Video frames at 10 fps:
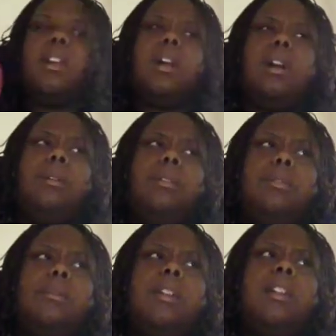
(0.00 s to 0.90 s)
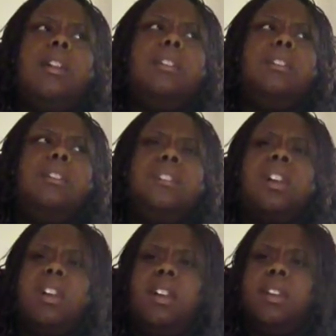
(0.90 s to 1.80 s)
I was
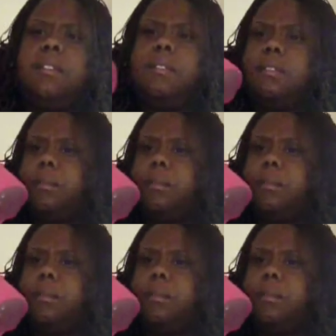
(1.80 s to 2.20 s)
195.